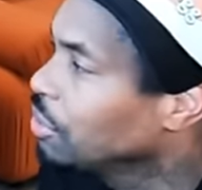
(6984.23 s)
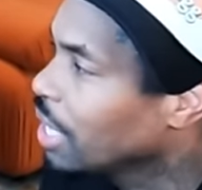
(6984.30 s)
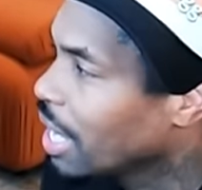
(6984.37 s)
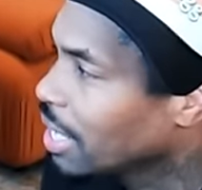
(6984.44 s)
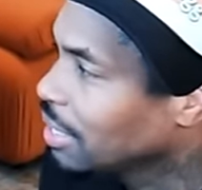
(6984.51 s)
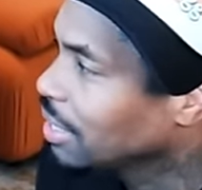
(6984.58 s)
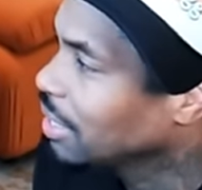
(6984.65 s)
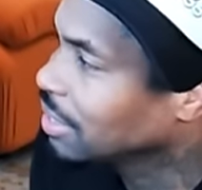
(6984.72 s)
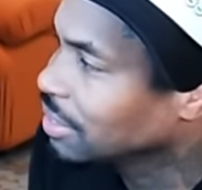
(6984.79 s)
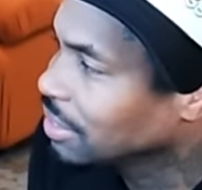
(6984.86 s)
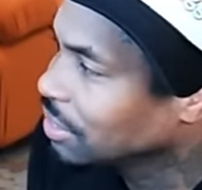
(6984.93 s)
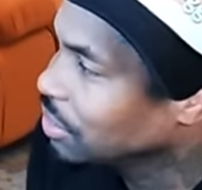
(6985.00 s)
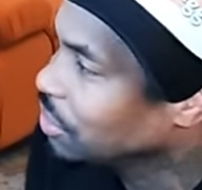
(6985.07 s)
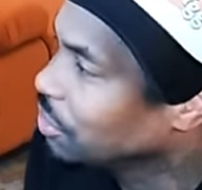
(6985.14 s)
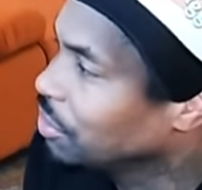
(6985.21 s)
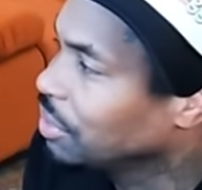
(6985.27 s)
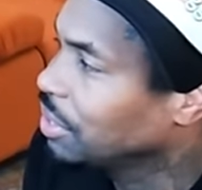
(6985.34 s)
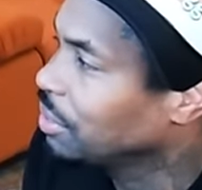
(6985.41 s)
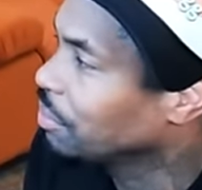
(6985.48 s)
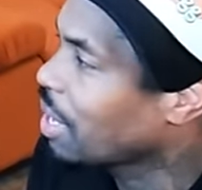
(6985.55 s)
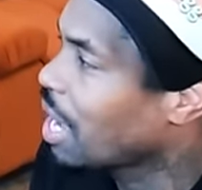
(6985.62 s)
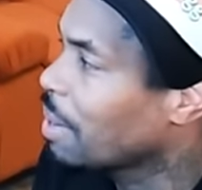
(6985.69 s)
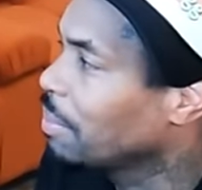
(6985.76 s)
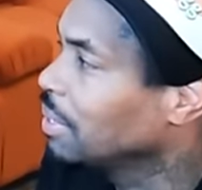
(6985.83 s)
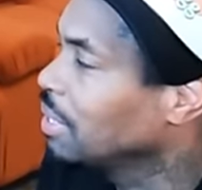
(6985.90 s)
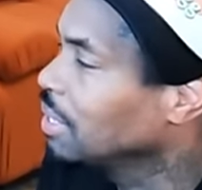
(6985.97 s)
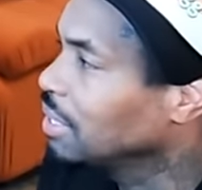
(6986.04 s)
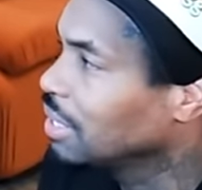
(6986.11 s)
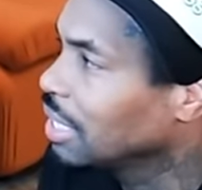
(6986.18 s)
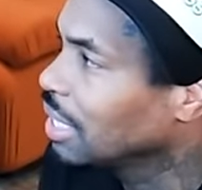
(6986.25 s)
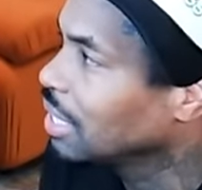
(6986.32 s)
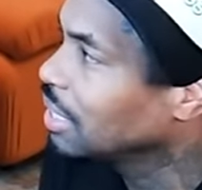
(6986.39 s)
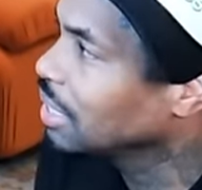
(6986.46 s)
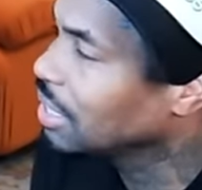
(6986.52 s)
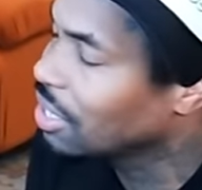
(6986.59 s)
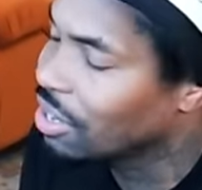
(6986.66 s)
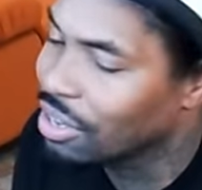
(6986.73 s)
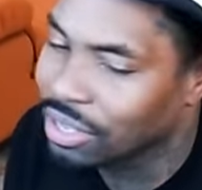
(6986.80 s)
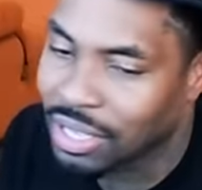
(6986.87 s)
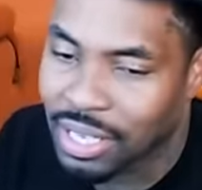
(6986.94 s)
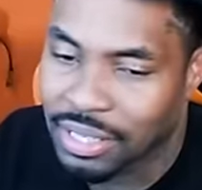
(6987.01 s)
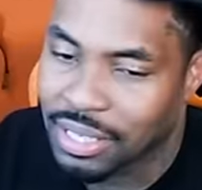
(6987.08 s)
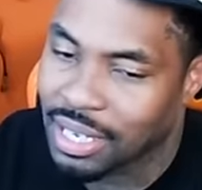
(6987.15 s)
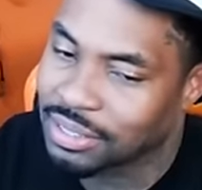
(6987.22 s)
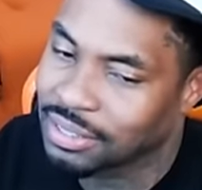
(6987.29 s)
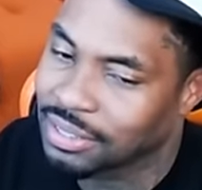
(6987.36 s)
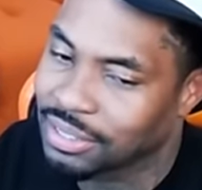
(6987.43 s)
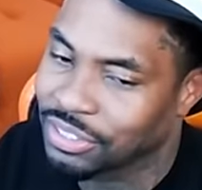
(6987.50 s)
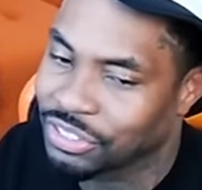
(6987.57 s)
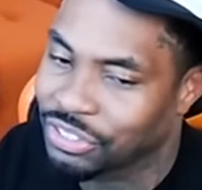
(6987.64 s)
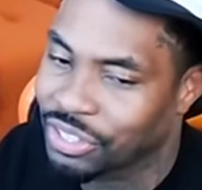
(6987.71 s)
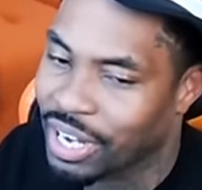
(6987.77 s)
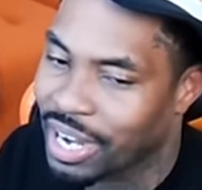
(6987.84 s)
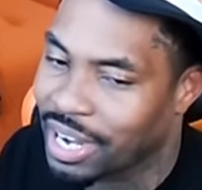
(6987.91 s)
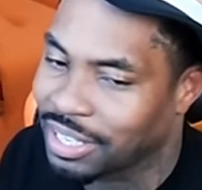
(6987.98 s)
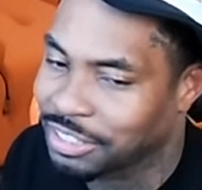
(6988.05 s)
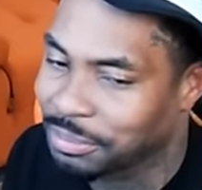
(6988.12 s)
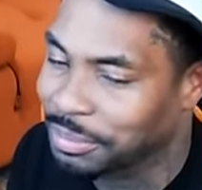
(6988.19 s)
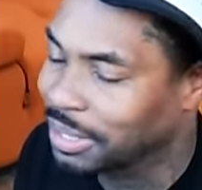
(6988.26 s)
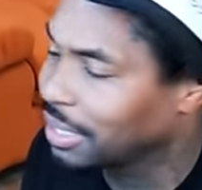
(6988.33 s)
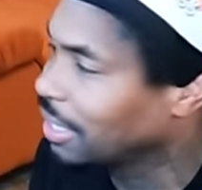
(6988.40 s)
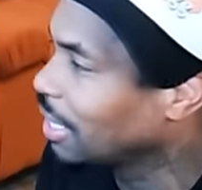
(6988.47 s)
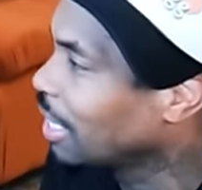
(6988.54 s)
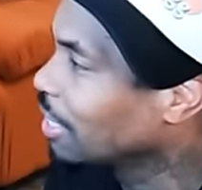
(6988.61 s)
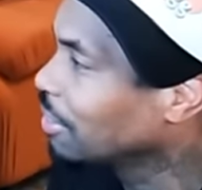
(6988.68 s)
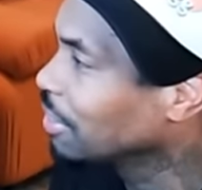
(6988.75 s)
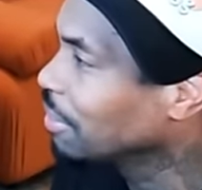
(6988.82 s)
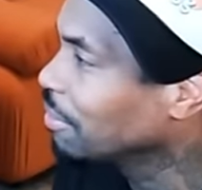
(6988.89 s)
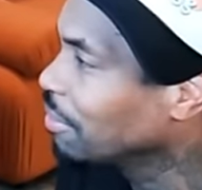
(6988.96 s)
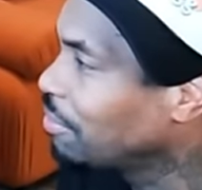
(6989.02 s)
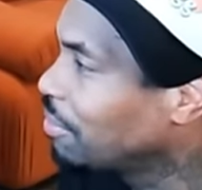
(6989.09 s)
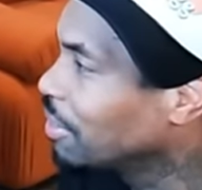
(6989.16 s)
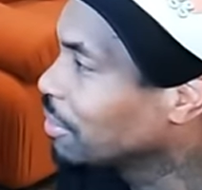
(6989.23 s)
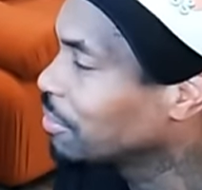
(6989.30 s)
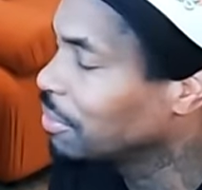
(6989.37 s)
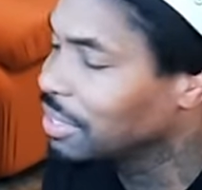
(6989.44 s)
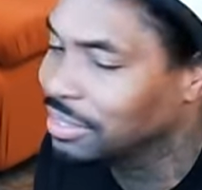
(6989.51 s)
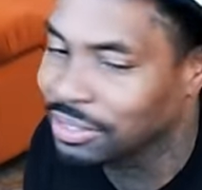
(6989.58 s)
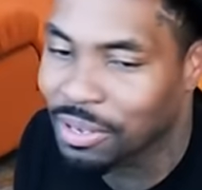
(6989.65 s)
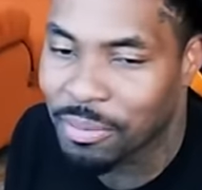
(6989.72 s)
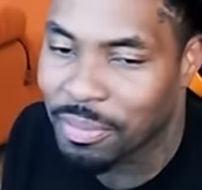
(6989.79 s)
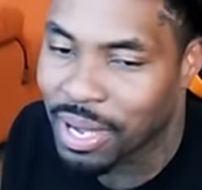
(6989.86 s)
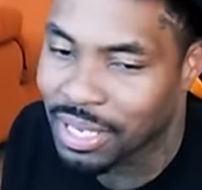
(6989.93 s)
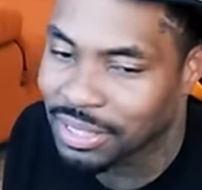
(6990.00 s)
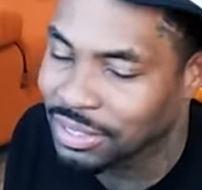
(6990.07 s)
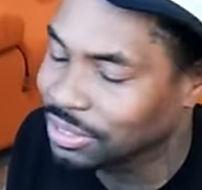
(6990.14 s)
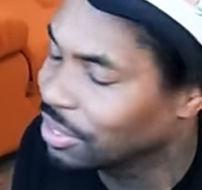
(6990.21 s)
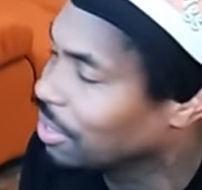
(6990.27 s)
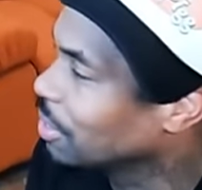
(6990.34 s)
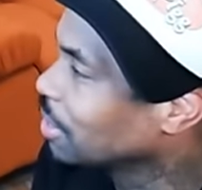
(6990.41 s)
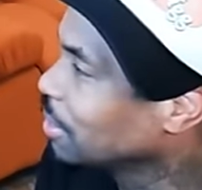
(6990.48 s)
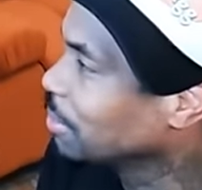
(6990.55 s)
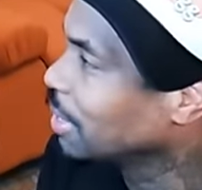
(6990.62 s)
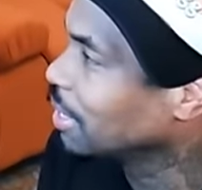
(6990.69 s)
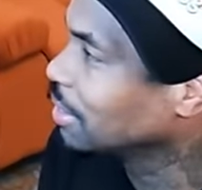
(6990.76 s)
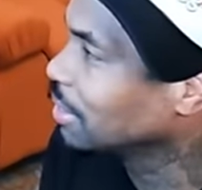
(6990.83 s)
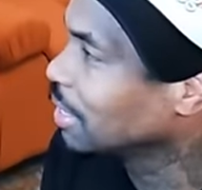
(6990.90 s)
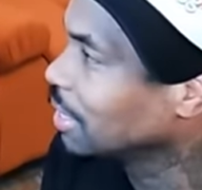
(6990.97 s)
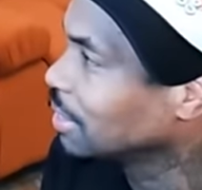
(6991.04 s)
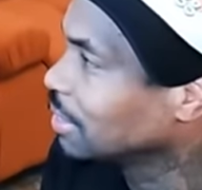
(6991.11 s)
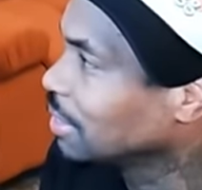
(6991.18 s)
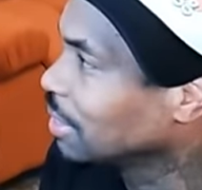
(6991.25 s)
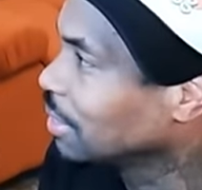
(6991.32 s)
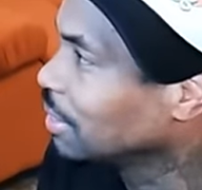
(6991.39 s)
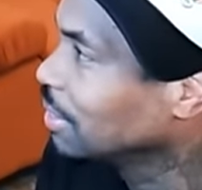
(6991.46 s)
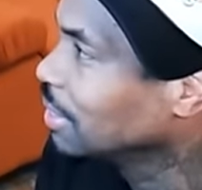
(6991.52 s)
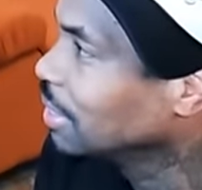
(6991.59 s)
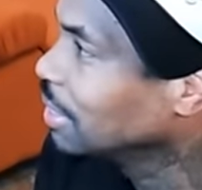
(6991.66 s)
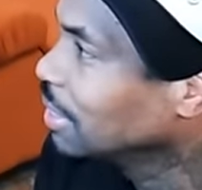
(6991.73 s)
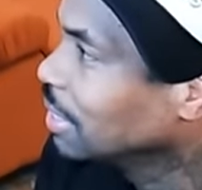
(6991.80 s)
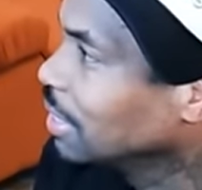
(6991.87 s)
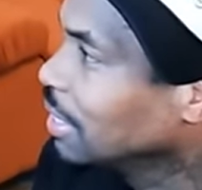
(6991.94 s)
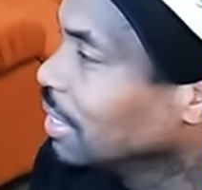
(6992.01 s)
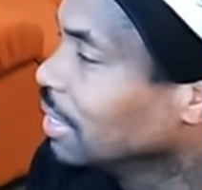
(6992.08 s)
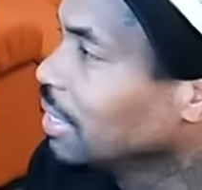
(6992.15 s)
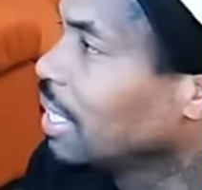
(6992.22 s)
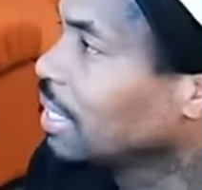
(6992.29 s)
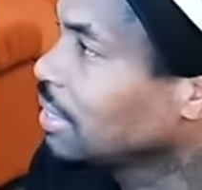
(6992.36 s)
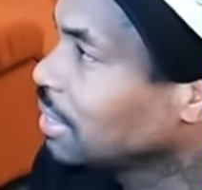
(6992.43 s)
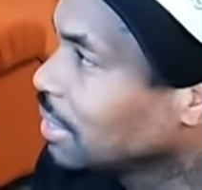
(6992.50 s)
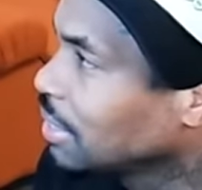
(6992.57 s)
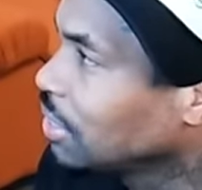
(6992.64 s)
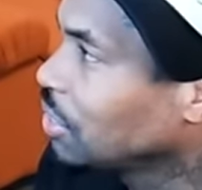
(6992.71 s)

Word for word: at niggas and doing and robbing so and killing and all that, that shit is trash, that. man. I don't give a fuck what nobody talking about. Like so that shit is